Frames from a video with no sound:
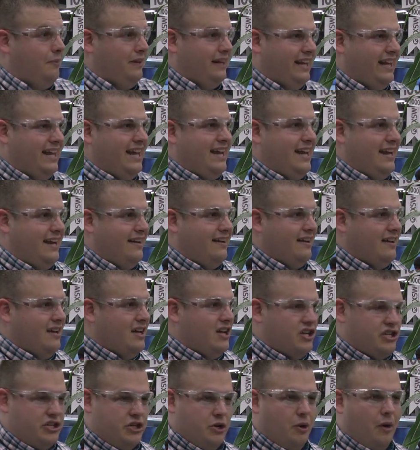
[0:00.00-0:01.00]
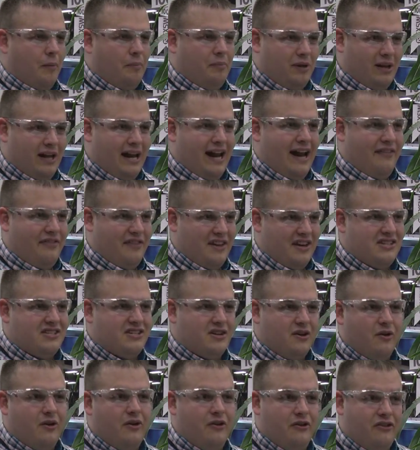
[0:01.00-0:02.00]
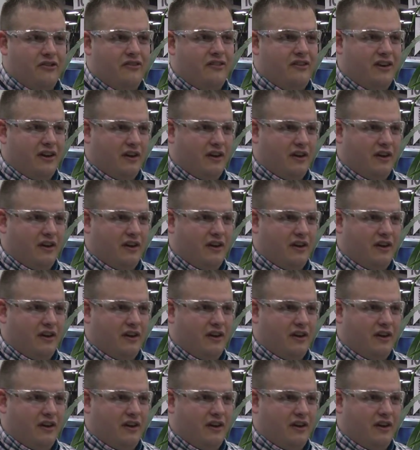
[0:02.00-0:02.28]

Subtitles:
lead to a plant that is going